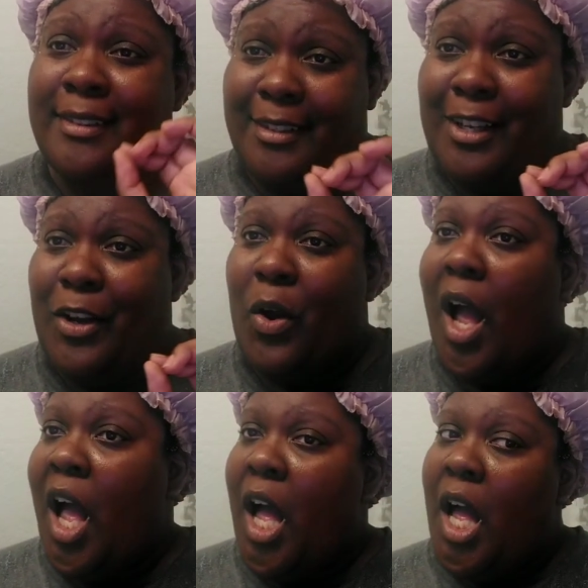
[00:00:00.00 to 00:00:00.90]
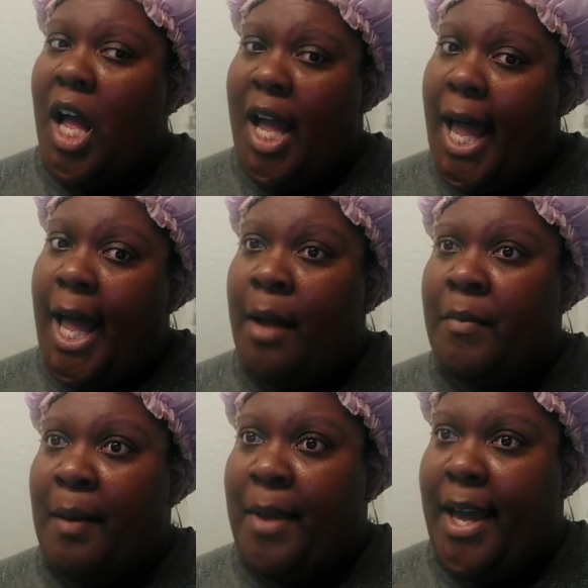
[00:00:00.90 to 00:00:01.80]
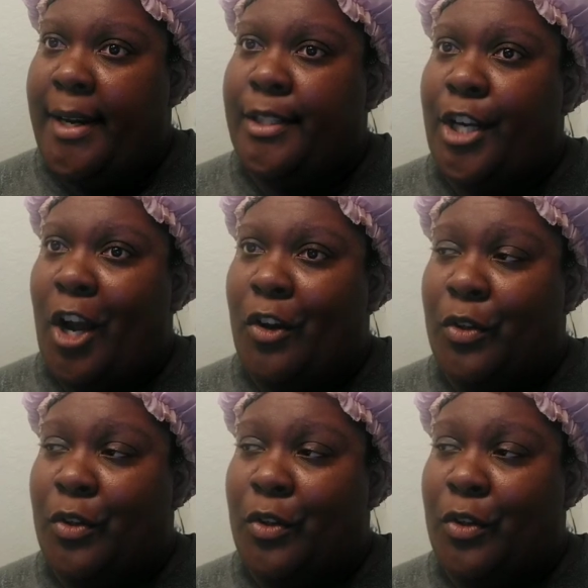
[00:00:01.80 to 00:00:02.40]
So, I'm not mad at y'all.